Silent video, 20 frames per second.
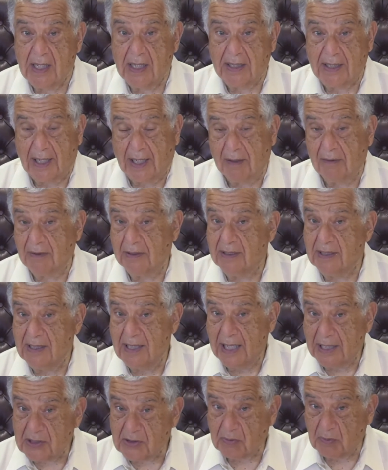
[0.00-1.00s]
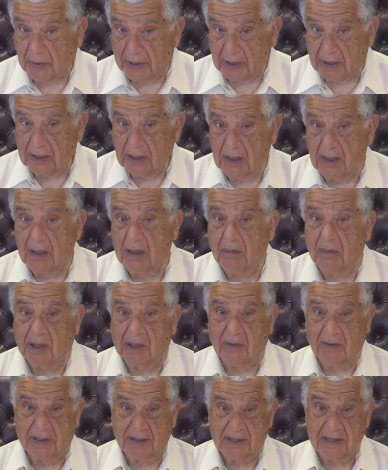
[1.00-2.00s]
Now, next week, we're
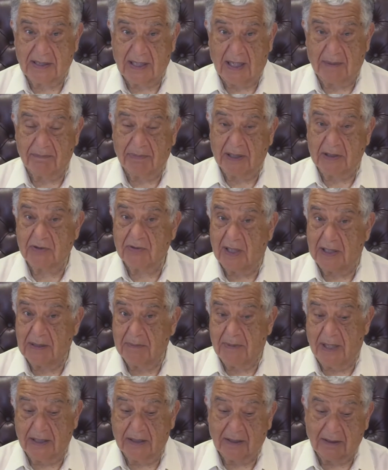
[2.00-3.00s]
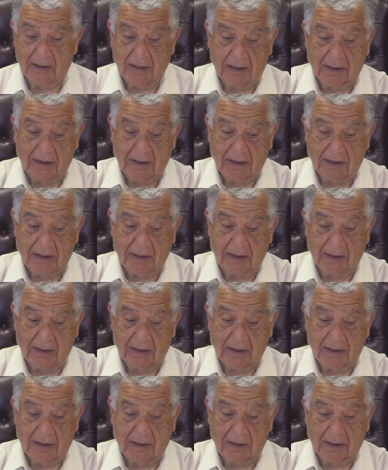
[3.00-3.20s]
going to start by trying to make it